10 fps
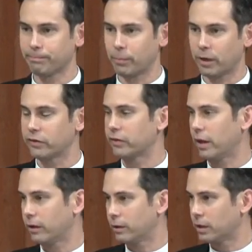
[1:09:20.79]
by his
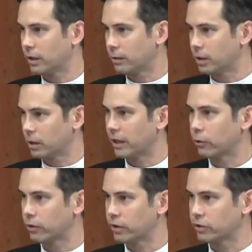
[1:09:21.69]
son in a
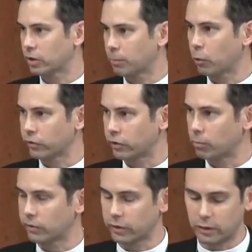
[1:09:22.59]
later edition, a
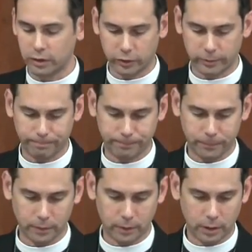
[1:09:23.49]
posthumous edition.
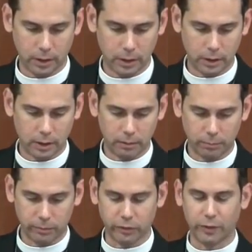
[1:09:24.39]

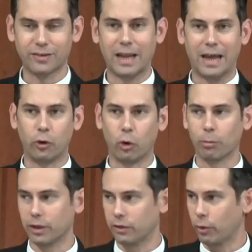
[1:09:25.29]
So that's not
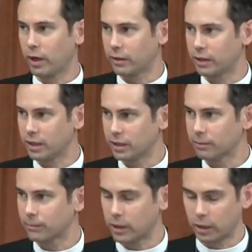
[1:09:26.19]
normally the way that he,
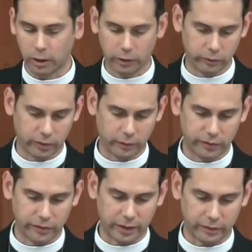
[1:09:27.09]
that he argues on these
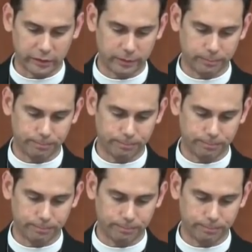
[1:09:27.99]
texts.